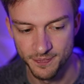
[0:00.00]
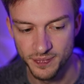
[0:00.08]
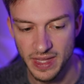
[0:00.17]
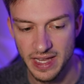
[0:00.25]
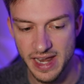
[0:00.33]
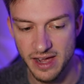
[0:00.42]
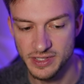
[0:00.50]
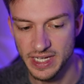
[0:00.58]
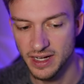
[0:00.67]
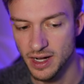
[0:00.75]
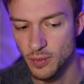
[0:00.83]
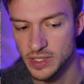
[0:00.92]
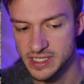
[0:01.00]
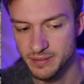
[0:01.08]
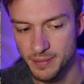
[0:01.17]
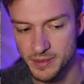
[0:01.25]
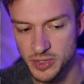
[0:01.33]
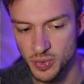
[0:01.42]
Now, taking our wisdom
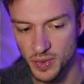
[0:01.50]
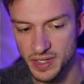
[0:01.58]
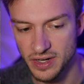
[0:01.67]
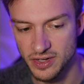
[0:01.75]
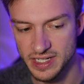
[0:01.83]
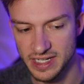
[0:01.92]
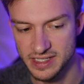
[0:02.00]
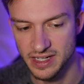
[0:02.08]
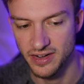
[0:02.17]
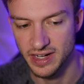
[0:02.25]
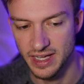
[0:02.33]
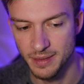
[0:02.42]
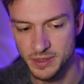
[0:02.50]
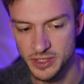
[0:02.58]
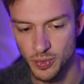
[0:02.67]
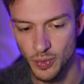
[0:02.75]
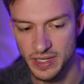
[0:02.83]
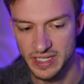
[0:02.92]
up to 20 or dexterity up to
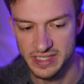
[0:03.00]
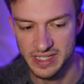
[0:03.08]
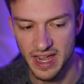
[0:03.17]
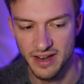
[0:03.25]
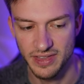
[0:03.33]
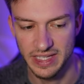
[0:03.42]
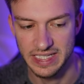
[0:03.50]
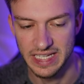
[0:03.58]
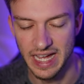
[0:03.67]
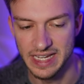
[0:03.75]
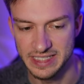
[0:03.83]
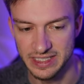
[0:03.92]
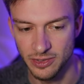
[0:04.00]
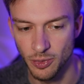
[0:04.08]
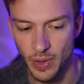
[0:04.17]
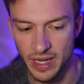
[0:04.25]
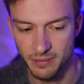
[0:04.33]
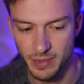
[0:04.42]
20 is kind of like the ideal
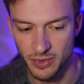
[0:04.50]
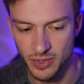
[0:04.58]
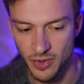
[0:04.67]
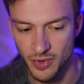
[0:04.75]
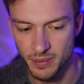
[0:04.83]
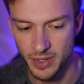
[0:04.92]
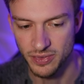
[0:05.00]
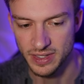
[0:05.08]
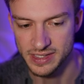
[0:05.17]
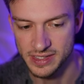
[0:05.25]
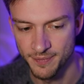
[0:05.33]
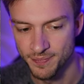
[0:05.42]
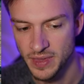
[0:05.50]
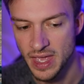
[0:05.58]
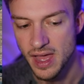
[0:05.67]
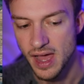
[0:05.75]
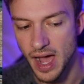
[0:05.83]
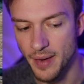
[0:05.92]
way about going about this.
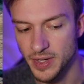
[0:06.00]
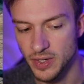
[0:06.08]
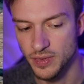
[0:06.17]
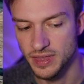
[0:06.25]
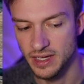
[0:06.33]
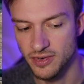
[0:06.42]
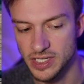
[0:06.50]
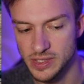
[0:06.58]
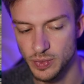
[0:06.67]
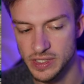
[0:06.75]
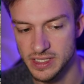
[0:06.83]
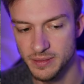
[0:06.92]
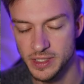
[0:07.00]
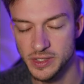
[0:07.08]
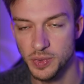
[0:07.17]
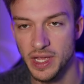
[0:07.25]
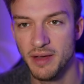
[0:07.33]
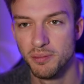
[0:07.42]
I'm going to go with the increased wisdom because
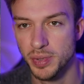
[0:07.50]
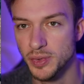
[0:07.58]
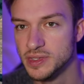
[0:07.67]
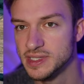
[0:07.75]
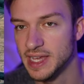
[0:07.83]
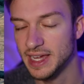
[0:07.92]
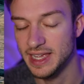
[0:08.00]
we have boots that can